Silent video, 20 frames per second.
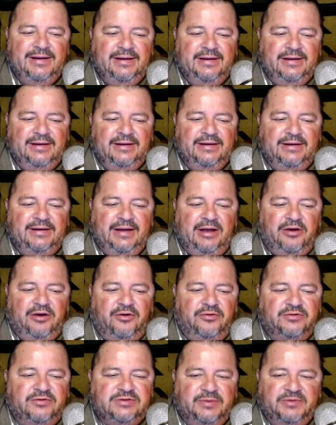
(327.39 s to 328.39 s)
Now,
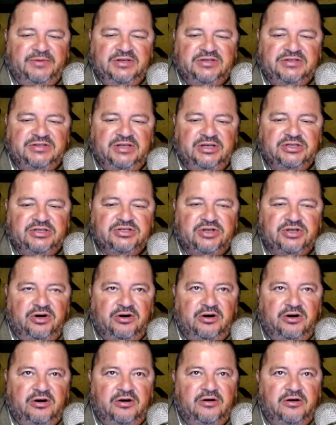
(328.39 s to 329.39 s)
some of these things
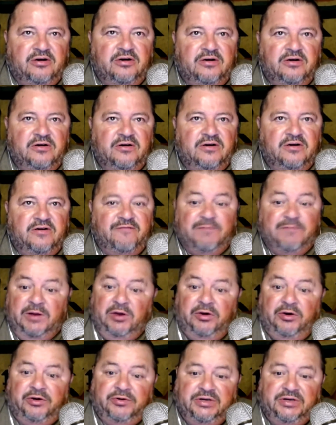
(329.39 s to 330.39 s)
are of my own
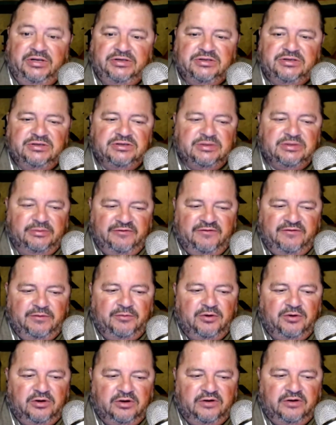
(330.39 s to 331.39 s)
creation. Some of them
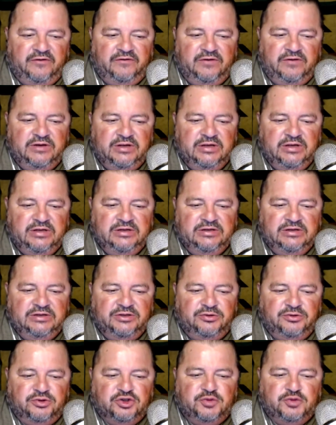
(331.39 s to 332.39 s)
are
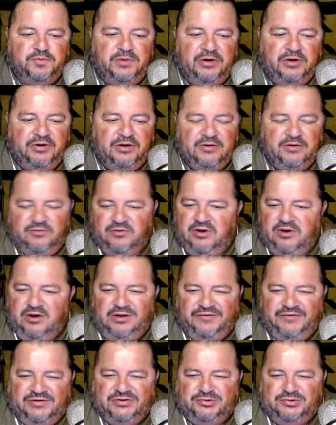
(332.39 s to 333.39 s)
through spirit. Well, all of
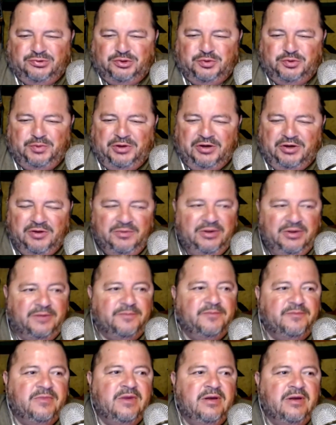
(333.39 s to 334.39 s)
it through spirit, but,
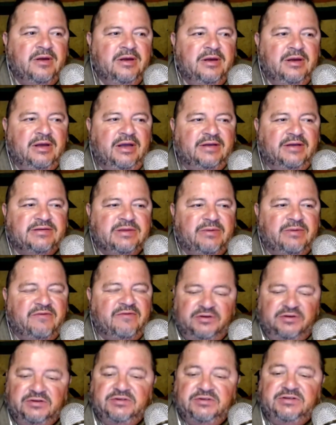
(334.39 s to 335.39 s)
and some of
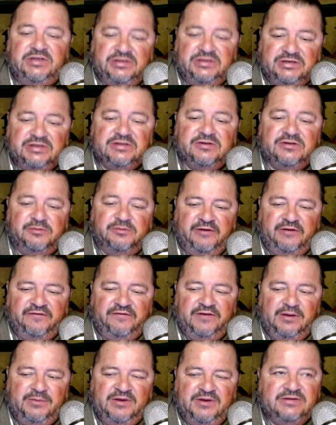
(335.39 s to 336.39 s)
it's teachings through my
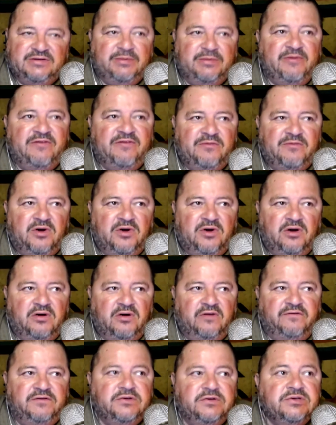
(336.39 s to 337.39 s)
family. And some of them are a
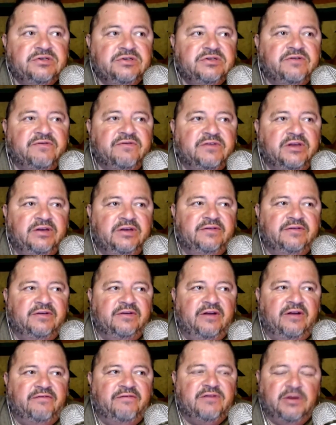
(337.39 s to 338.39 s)
fusion of things that
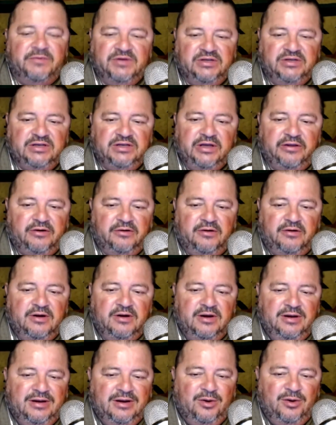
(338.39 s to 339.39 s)
have come together
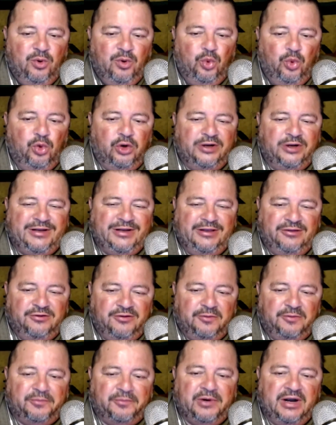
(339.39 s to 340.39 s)
working through the
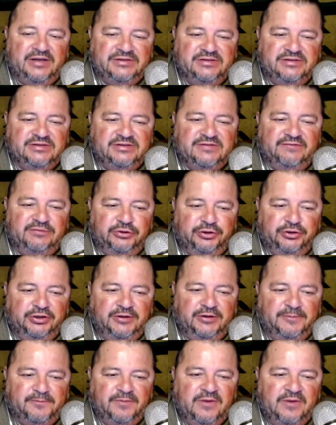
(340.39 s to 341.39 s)
process of learning
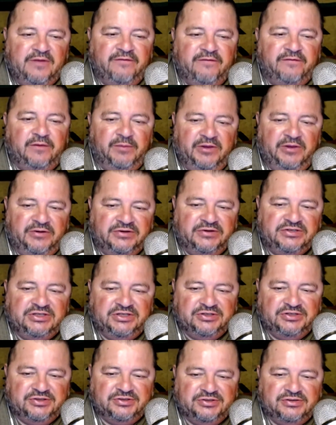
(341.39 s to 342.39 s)
from other
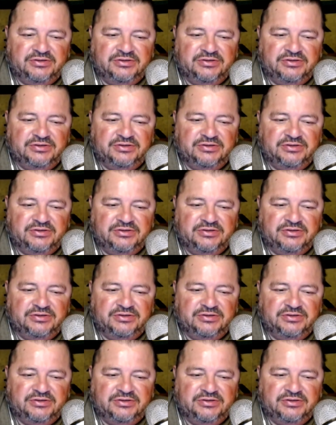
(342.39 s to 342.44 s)
teachers